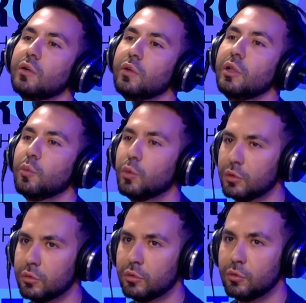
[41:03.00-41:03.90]
I really
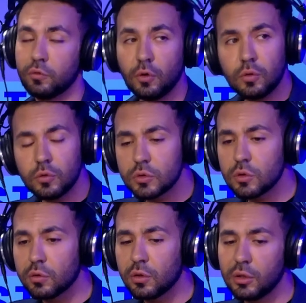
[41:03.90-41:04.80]
want. To focus
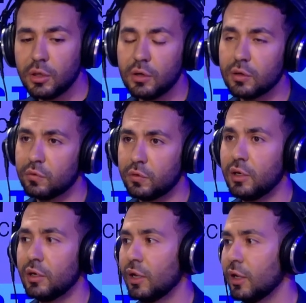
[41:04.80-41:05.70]
on the thing
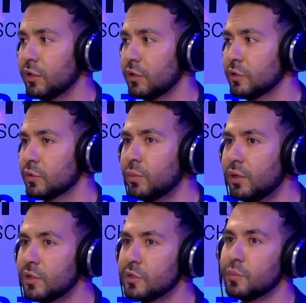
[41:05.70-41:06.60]
really like
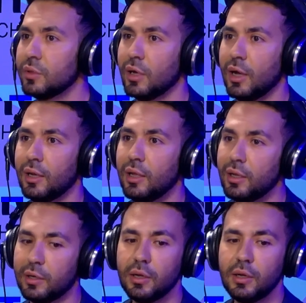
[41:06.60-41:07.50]
inspires me. I
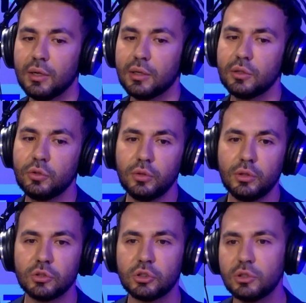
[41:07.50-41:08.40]
like, and you
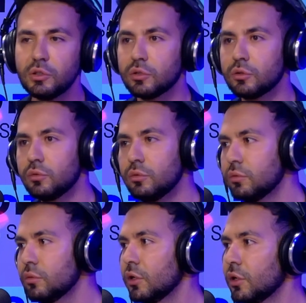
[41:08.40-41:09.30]
need just
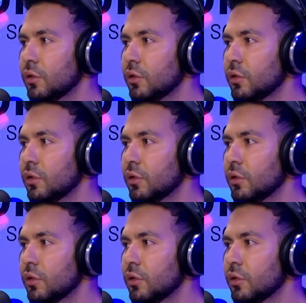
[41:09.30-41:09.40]
to